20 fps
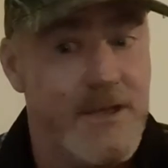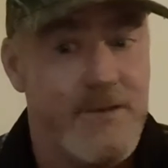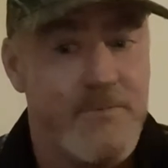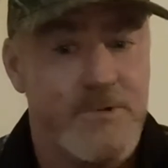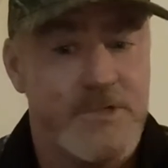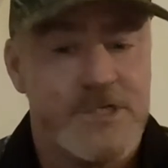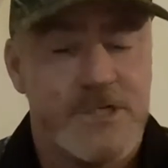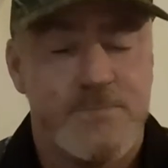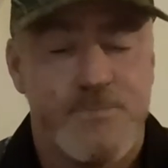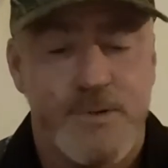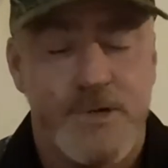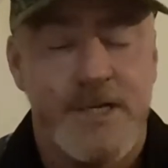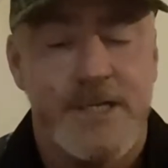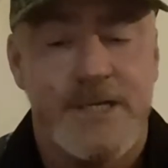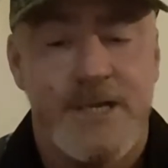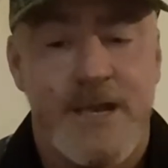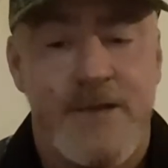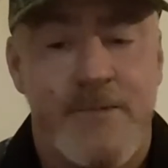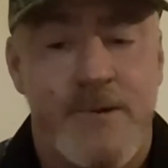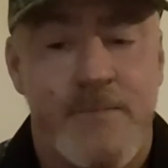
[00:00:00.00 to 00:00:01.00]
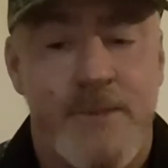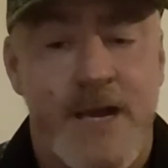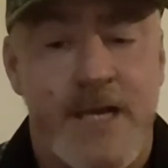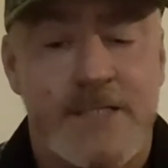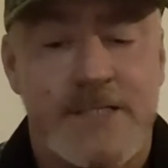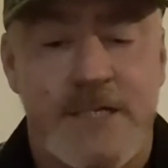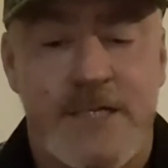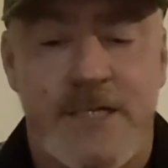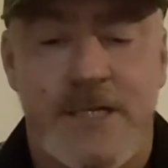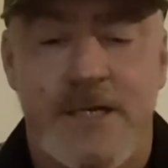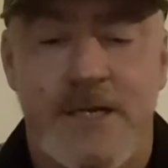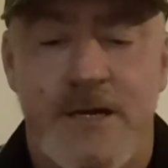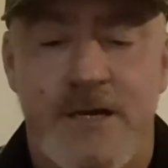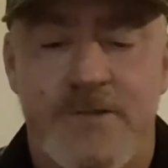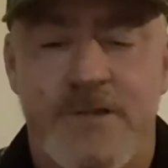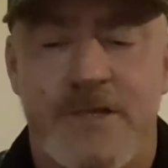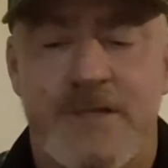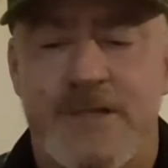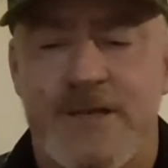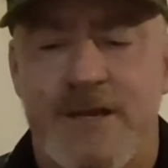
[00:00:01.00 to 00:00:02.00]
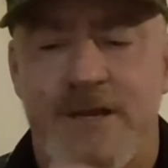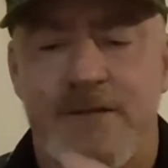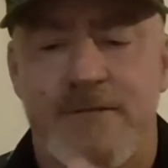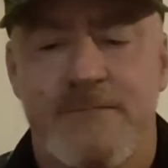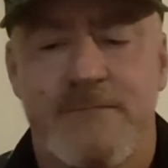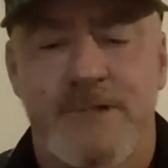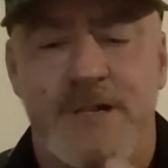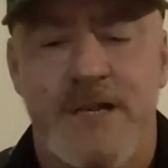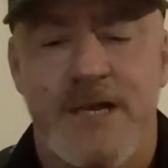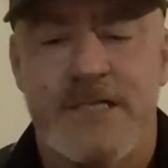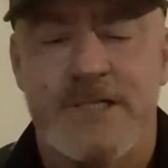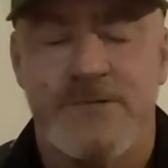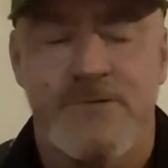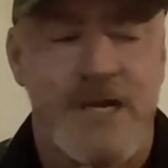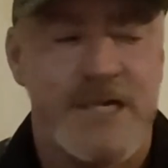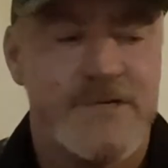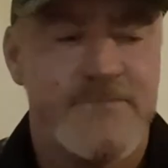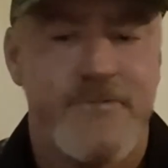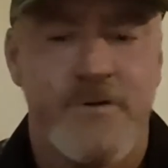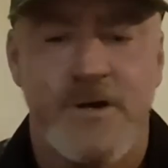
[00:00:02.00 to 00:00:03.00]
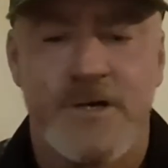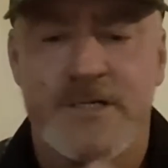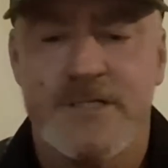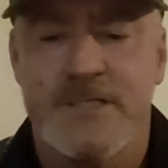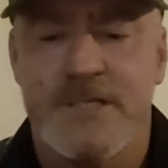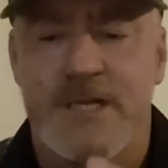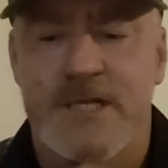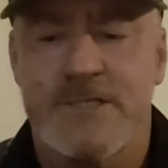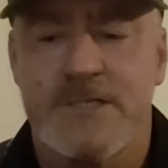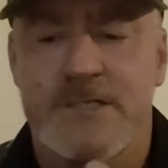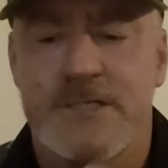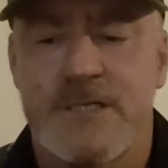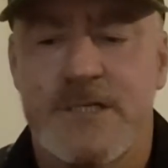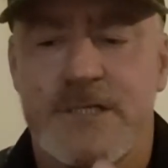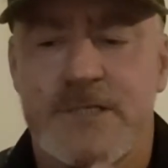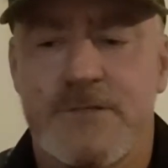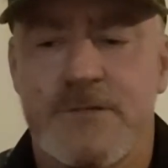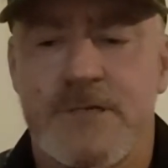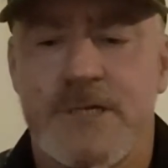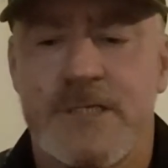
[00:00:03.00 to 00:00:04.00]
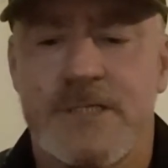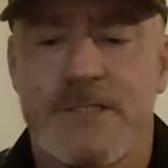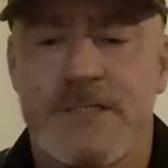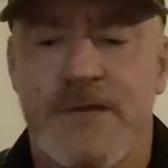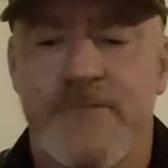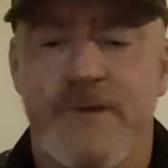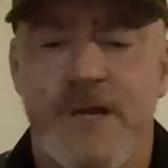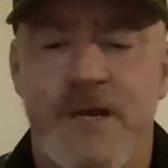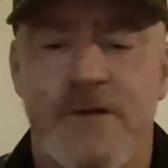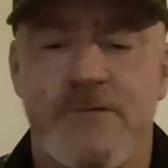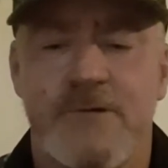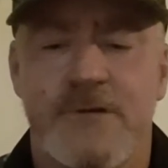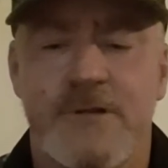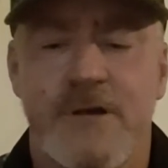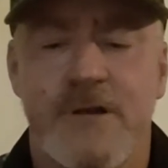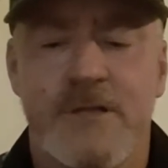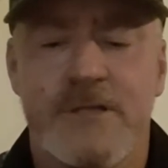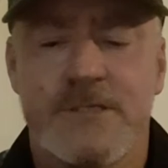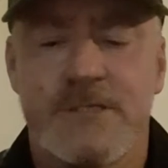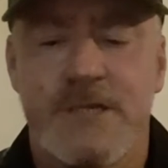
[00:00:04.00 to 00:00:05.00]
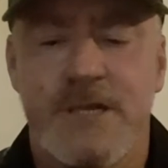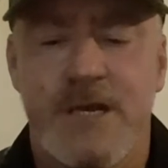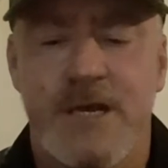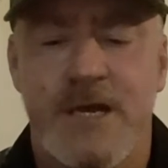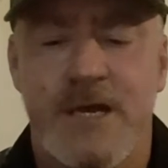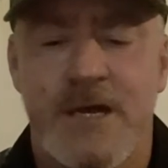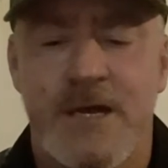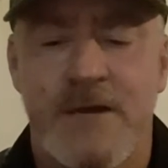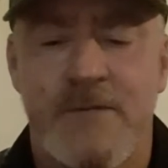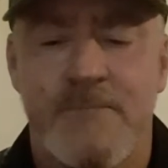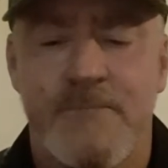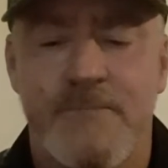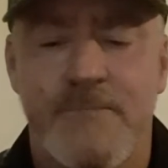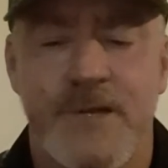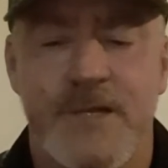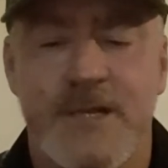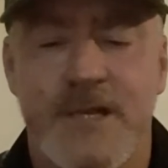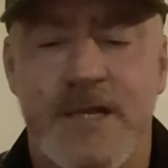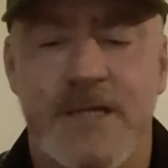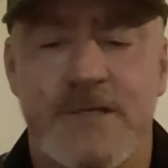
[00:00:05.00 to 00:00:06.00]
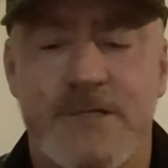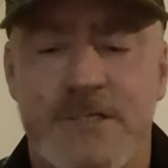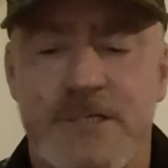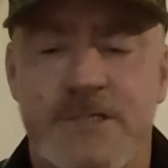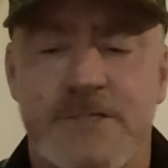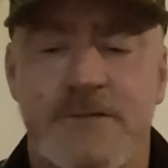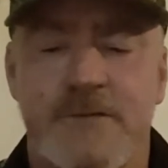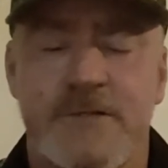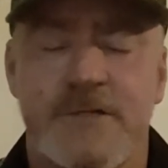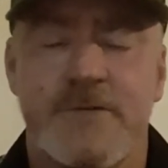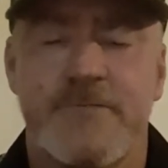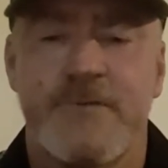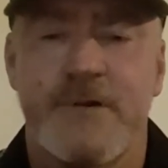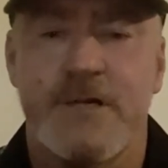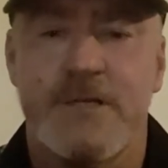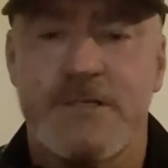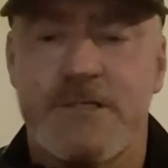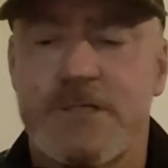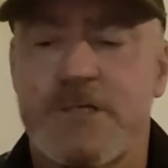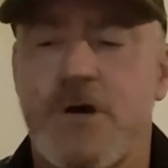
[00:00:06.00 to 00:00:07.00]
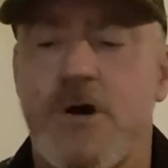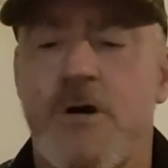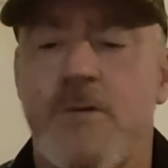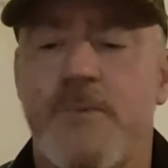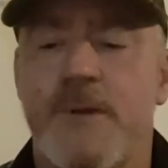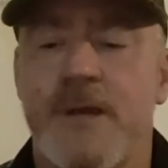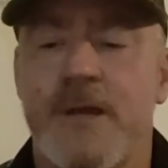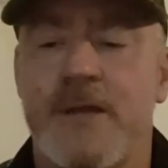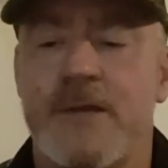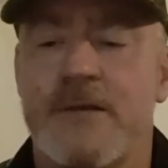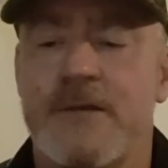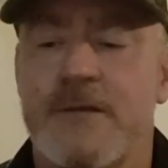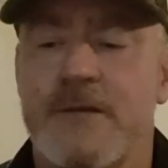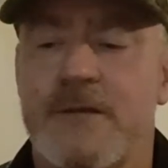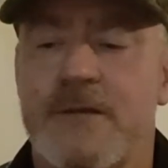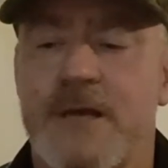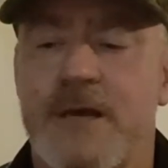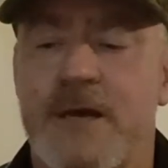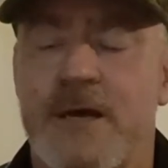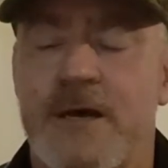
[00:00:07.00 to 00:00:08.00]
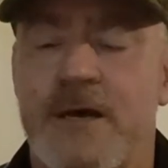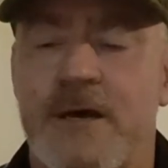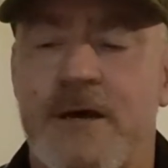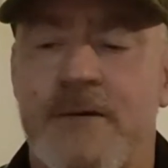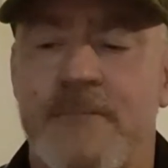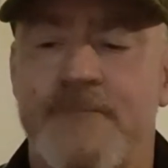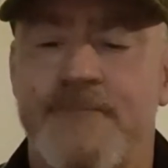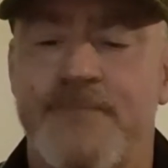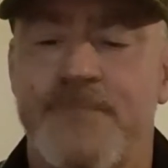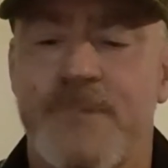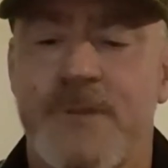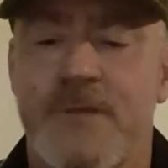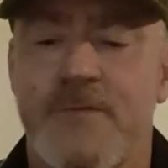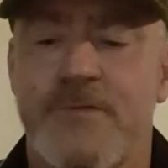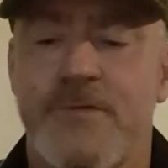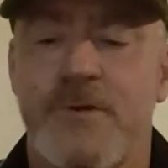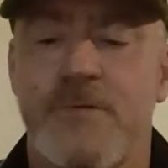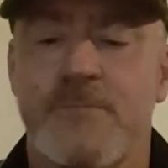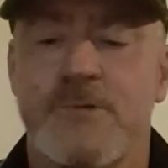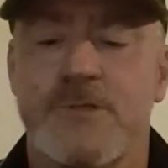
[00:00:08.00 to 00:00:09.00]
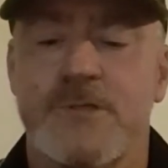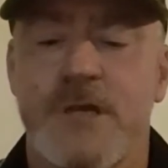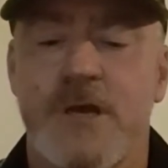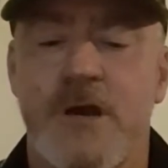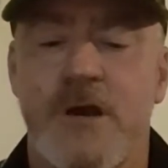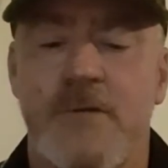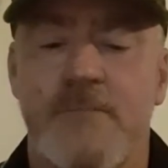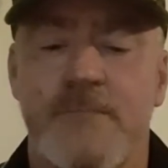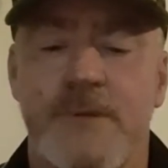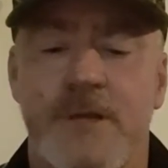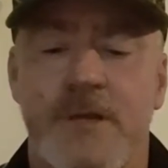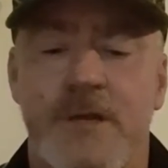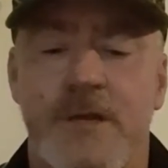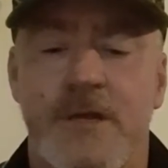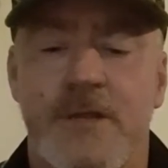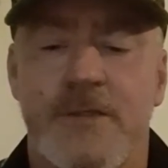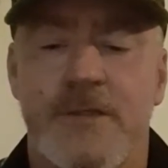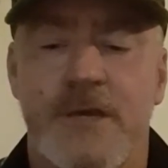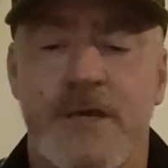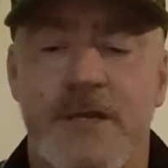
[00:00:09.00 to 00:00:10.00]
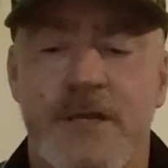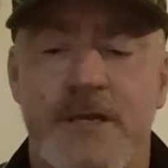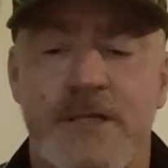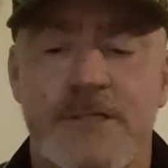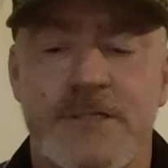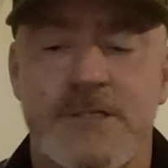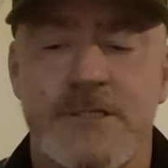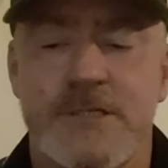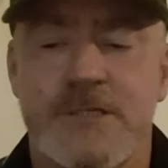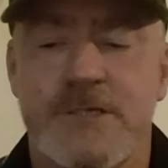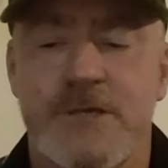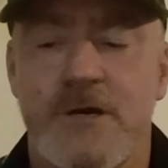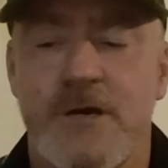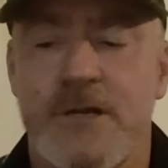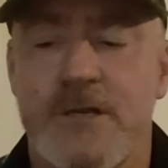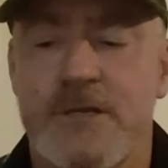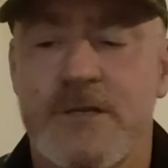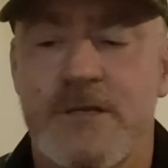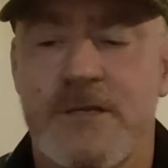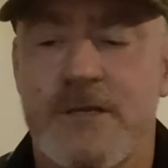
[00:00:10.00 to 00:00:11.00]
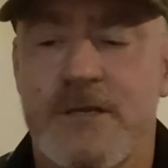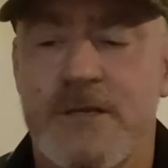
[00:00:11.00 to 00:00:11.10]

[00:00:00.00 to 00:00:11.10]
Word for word: which is pretty damn amazing. I think the laser rangefinder is an extra $600 or $700. But yeah, just for a top-end thermal scope that has just got